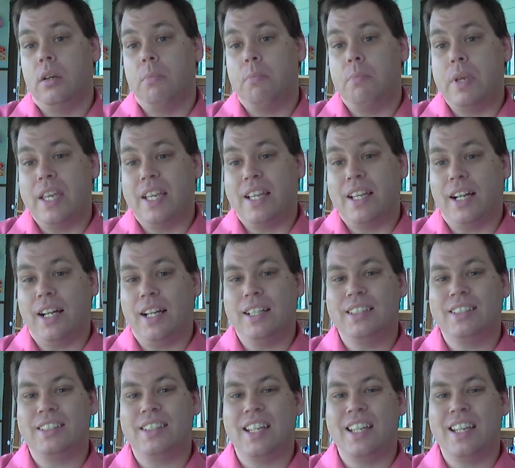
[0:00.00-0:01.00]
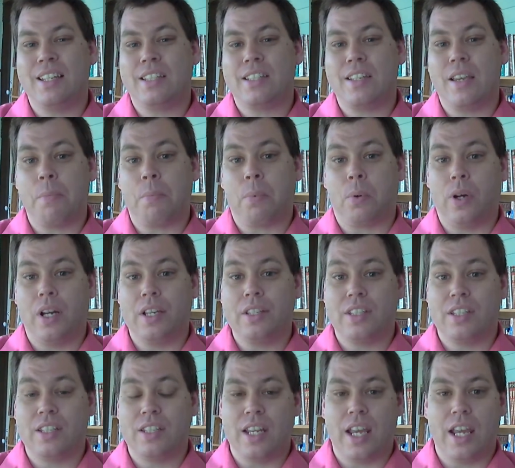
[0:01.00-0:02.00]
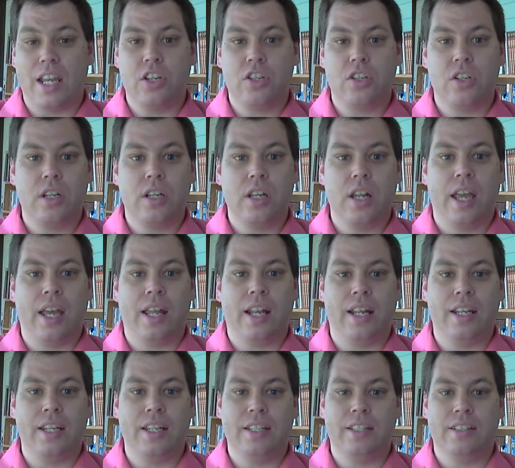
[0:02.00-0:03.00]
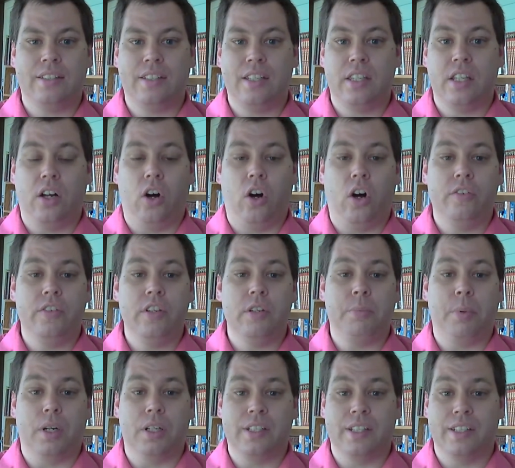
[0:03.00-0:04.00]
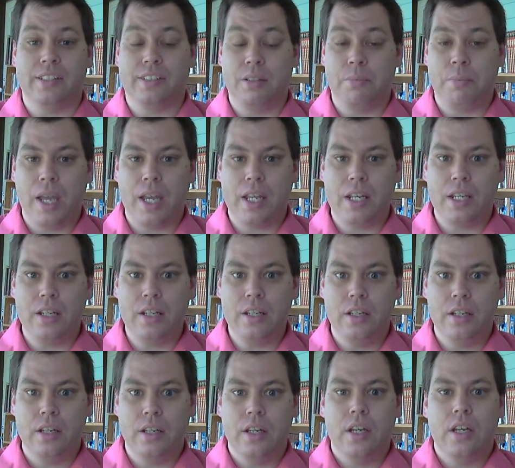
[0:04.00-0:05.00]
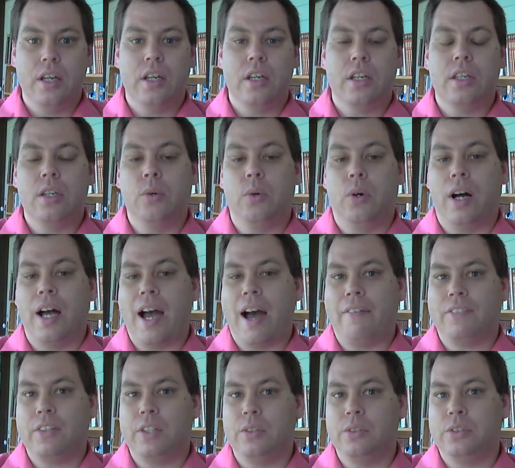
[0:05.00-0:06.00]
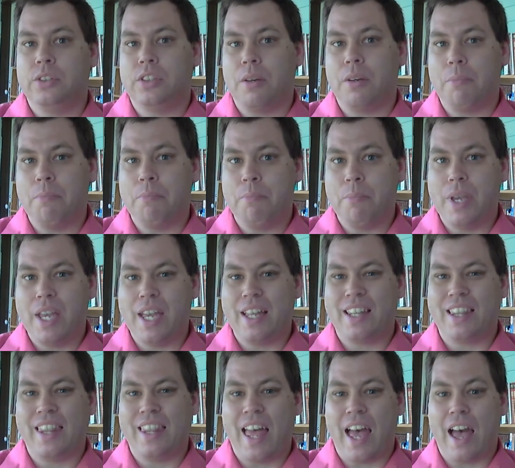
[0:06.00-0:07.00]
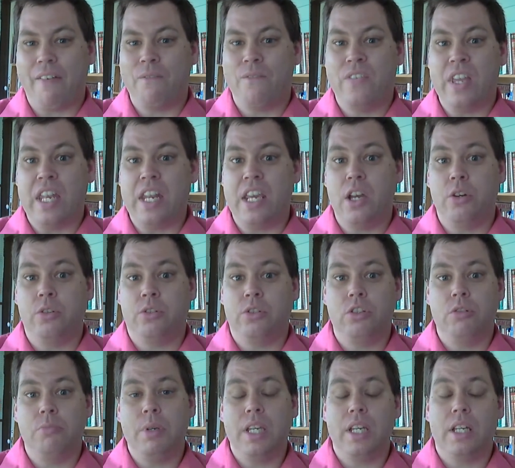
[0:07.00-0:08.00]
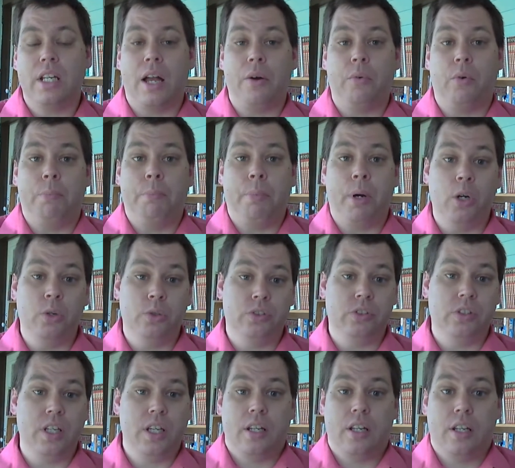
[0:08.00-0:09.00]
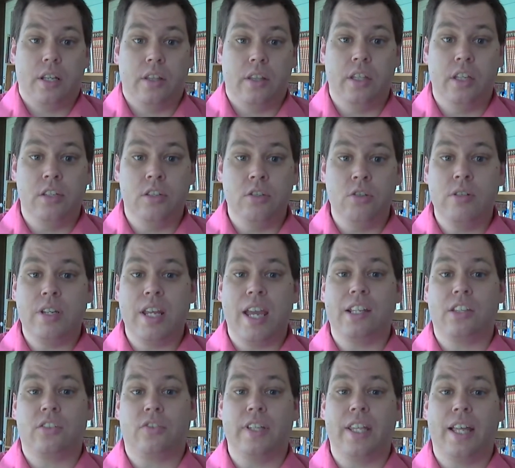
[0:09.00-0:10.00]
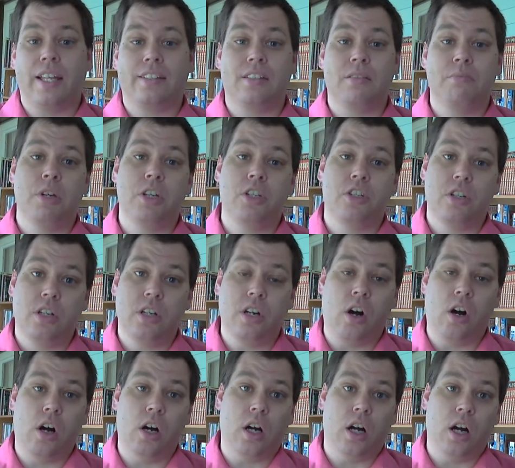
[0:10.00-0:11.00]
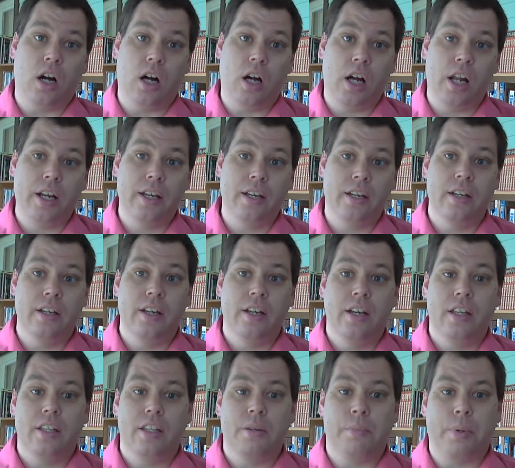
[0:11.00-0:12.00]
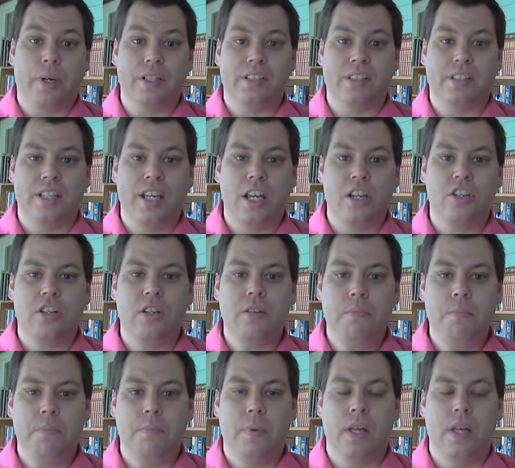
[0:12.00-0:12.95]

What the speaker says: Because it's a presentation and I need to see that all of you participated, you will have to submit that video to me and I will post it. The due dates for that submission are on the presentation.